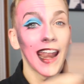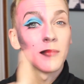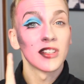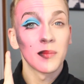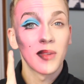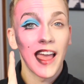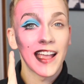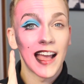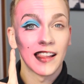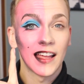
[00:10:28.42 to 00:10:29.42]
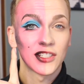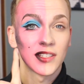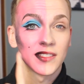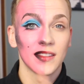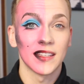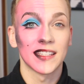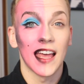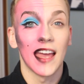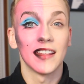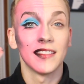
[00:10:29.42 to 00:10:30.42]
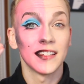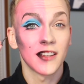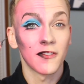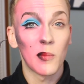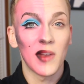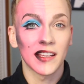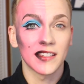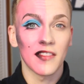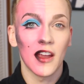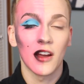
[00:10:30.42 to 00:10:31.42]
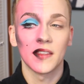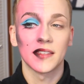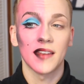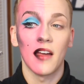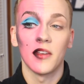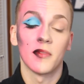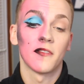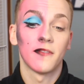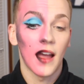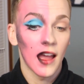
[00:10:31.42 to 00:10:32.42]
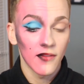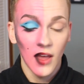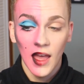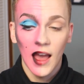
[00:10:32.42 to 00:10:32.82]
And I'm just applying eyelashes to this side. These are from NYX, they are in the style number five.